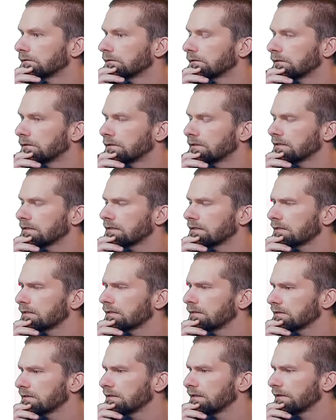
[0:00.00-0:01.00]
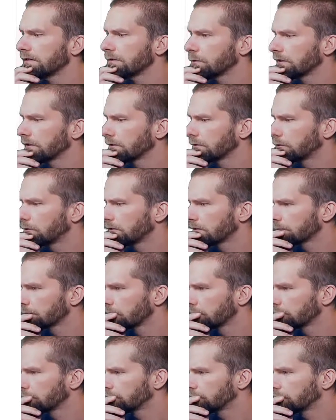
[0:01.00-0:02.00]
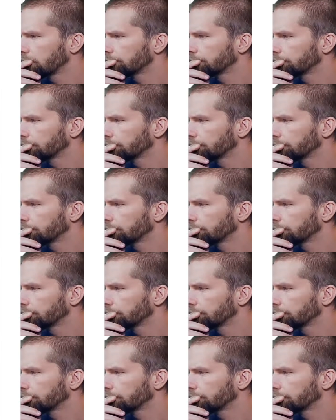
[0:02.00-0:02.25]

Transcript: Or is it? Or is the other one a course problem too?